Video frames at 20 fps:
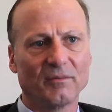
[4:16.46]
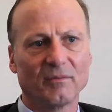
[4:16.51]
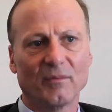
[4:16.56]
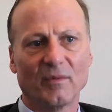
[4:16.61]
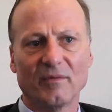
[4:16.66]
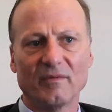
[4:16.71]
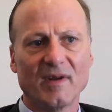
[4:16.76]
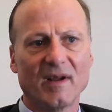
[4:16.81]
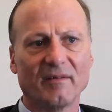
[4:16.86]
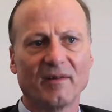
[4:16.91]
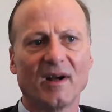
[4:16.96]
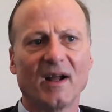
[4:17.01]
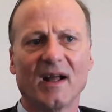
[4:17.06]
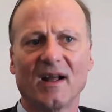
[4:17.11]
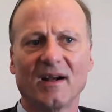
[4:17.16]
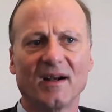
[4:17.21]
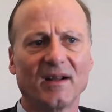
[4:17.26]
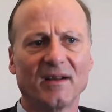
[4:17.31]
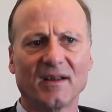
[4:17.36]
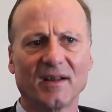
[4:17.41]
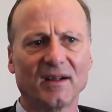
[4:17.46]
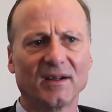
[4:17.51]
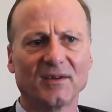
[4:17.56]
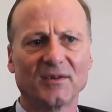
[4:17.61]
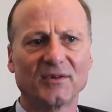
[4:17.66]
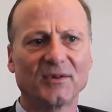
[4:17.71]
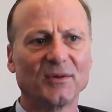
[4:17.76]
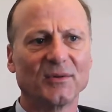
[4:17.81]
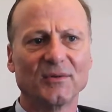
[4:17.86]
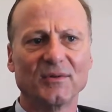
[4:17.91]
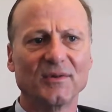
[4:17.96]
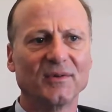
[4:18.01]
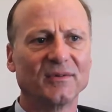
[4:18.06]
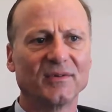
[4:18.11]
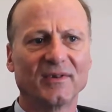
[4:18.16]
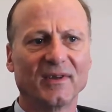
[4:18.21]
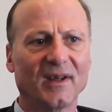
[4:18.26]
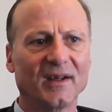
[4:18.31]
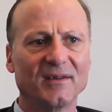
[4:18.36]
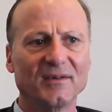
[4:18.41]
never had, I think, a student who
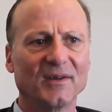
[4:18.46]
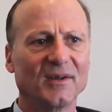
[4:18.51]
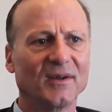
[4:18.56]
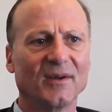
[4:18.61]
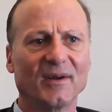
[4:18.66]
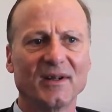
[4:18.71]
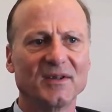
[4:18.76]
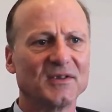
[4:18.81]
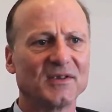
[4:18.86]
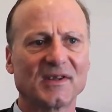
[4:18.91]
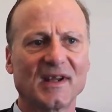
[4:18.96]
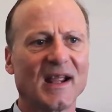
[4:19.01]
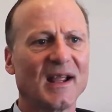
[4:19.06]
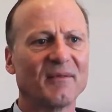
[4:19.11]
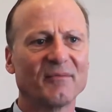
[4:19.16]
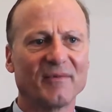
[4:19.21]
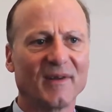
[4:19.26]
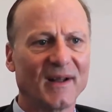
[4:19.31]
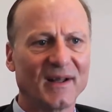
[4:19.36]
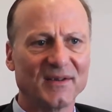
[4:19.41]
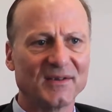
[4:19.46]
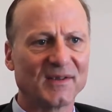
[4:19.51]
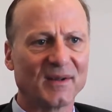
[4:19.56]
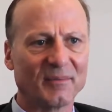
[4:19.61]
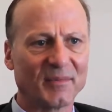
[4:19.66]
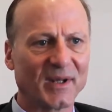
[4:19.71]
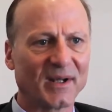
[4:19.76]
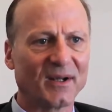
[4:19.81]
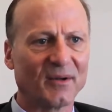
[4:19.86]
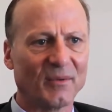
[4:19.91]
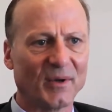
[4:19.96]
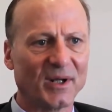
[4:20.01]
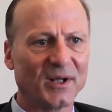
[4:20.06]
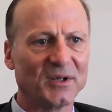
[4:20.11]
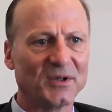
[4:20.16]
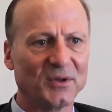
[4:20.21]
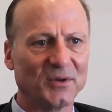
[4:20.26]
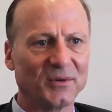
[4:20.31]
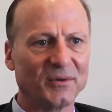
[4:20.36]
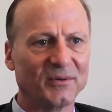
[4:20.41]
said, you know, I just can't find something I want
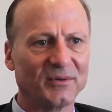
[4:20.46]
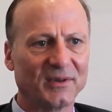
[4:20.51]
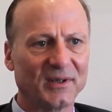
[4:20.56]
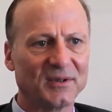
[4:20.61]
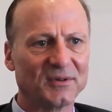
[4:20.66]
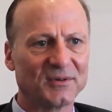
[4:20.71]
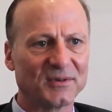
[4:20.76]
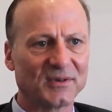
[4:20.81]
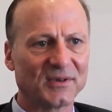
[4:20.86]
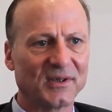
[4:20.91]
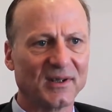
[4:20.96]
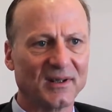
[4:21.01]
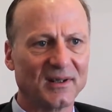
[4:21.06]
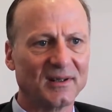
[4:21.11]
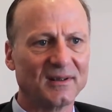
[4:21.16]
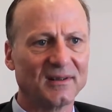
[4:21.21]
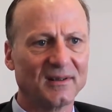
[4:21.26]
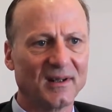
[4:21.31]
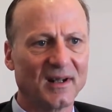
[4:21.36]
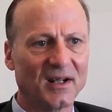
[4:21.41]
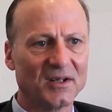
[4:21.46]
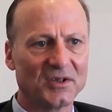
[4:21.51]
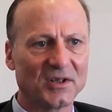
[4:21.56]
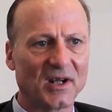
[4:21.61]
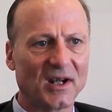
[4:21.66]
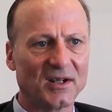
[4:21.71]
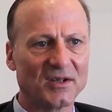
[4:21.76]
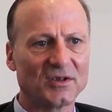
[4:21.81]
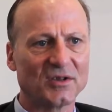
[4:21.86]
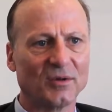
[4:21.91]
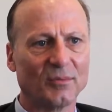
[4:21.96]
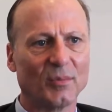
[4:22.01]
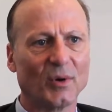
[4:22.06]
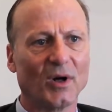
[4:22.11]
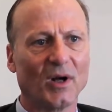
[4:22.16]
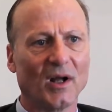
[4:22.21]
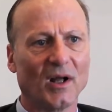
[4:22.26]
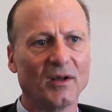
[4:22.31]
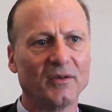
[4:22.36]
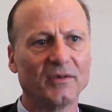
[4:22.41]
to do, who's interested in education
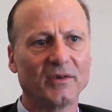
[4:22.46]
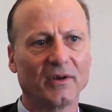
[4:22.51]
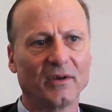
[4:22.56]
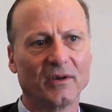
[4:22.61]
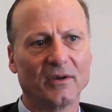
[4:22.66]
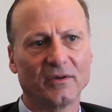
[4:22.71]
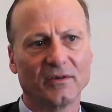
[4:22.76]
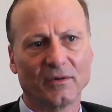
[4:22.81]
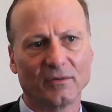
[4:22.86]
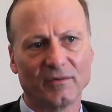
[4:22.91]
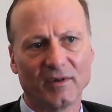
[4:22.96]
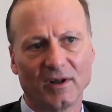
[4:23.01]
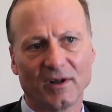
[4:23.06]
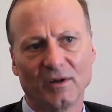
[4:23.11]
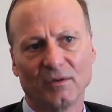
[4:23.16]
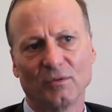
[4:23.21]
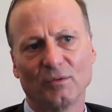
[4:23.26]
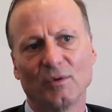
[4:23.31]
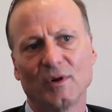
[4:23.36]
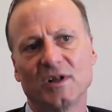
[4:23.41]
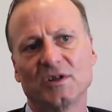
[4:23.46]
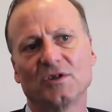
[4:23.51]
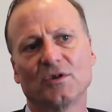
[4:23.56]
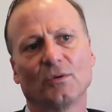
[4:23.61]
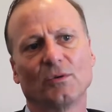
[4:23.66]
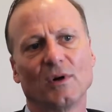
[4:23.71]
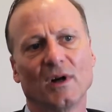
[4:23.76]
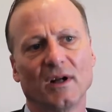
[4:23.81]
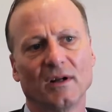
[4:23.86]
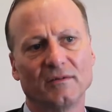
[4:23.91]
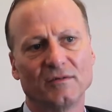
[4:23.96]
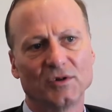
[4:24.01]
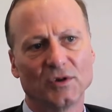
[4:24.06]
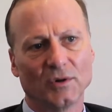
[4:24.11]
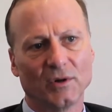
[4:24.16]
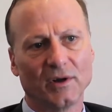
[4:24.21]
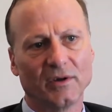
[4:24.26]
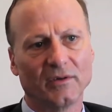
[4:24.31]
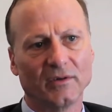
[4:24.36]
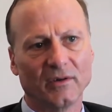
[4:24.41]
abroad. So there's a very rich array of
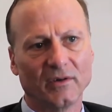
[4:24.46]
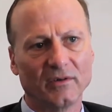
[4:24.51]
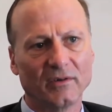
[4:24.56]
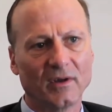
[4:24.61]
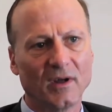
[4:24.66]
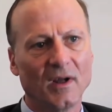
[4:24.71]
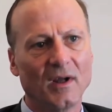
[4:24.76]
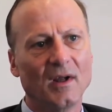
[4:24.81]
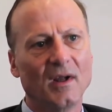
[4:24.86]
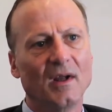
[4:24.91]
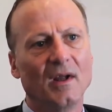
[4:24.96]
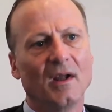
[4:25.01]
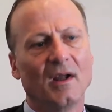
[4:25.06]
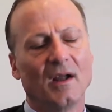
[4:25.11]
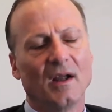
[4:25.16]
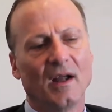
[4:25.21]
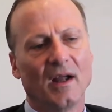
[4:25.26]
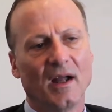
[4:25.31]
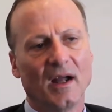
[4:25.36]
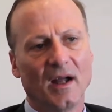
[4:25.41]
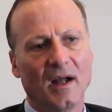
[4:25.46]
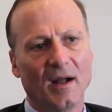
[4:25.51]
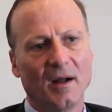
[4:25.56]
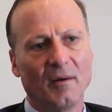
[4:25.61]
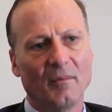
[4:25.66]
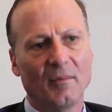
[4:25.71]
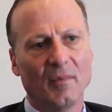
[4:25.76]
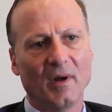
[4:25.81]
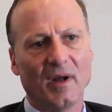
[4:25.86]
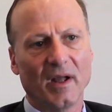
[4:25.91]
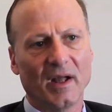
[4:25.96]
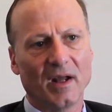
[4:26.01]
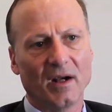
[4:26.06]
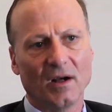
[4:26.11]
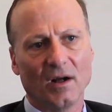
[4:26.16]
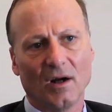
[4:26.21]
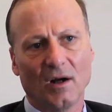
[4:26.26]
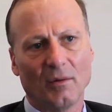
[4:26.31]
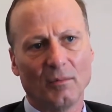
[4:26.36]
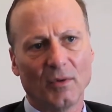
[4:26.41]
choices,
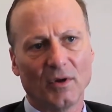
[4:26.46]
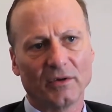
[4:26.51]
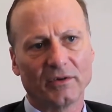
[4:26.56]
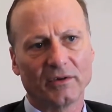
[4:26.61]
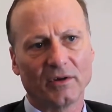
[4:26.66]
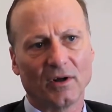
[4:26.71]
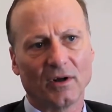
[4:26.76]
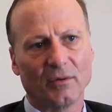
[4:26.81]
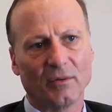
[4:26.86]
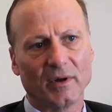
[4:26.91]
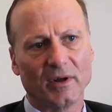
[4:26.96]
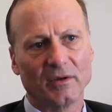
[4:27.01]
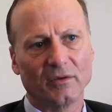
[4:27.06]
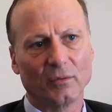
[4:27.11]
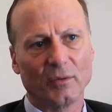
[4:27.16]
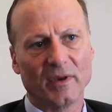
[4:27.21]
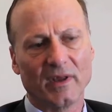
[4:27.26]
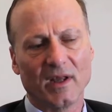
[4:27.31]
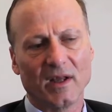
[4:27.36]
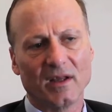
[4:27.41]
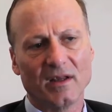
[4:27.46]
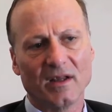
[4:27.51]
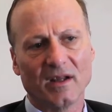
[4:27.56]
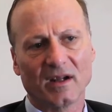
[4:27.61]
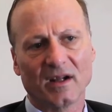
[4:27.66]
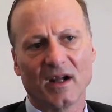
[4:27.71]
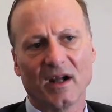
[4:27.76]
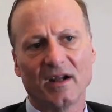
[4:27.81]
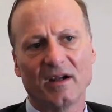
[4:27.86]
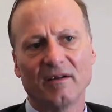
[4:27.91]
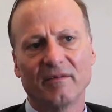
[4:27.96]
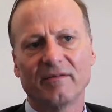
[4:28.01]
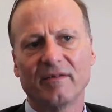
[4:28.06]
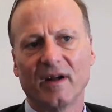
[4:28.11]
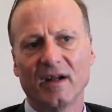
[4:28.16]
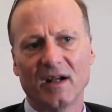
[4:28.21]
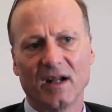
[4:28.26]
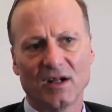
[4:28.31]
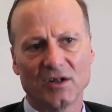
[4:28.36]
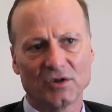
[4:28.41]
and almost always within the kind of
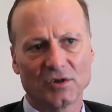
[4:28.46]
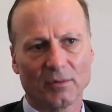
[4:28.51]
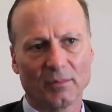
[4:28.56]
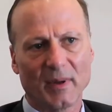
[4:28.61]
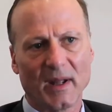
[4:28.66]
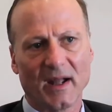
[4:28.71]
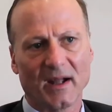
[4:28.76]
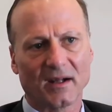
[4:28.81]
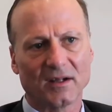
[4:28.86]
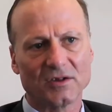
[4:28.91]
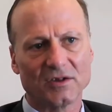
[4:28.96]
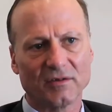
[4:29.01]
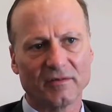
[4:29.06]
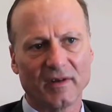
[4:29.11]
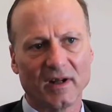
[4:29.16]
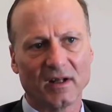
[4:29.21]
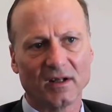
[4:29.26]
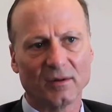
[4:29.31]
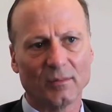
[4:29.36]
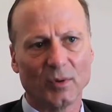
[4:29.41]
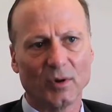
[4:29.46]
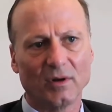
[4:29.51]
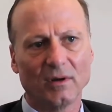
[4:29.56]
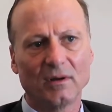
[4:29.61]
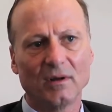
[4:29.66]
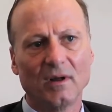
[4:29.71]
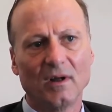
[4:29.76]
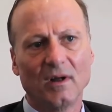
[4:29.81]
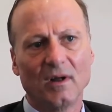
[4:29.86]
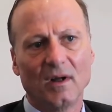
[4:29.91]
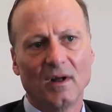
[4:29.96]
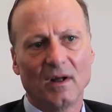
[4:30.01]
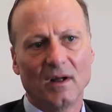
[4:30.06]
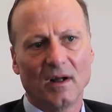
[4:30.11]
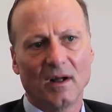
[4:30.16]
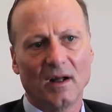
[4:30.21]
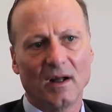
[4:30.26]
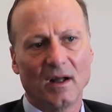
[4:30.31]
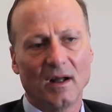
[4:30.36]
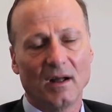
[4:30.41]
financial package available.
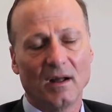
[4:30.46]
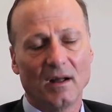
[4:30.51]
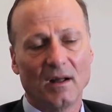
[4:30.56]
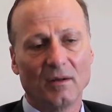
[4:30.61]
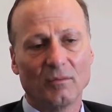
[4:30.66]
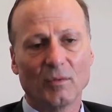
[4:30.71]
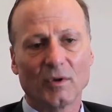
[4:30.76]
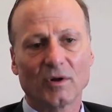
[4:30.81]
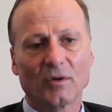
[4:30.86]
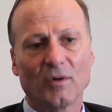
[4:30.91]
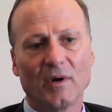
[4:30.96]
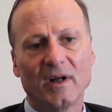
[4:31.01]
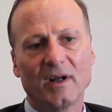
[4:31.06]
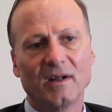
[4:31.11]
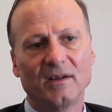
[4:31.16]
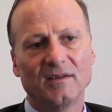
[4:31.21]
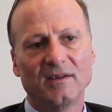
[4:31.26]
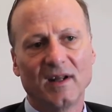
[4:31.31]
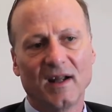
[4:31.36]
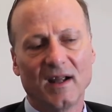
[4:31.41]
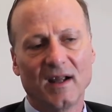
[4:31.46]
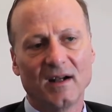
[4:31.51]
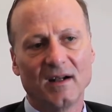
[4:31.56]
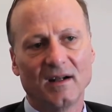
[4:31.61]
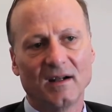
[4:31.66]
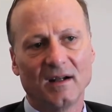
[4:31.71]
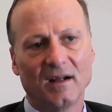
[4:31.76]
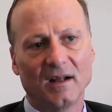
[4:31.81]
And we're quite intent,